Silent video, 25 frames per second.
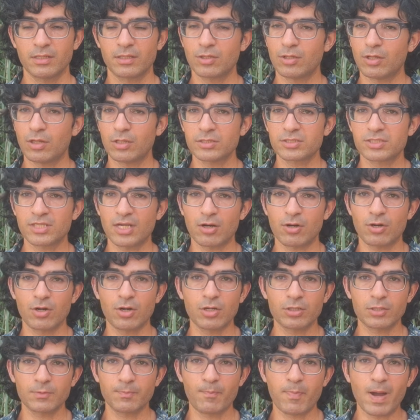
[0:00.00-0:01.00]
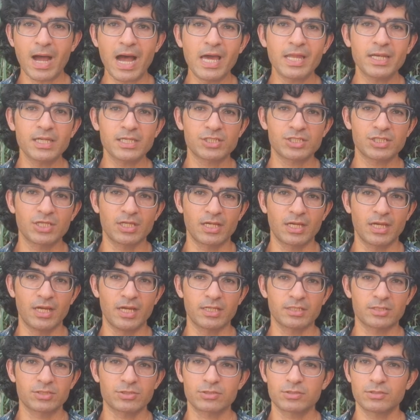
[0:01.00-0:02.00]
gods are not punishing
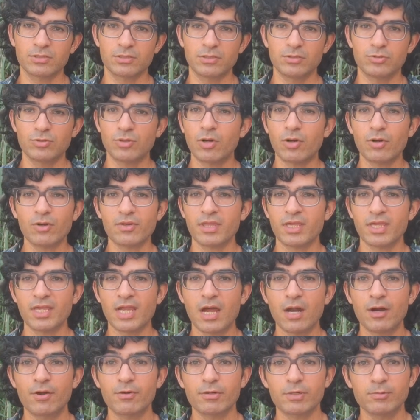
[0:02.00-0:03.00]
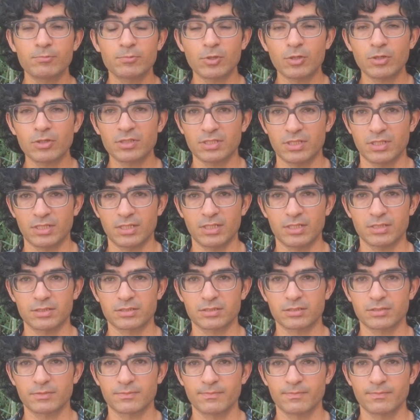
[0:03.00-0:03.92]
us, nor they are rewarding us.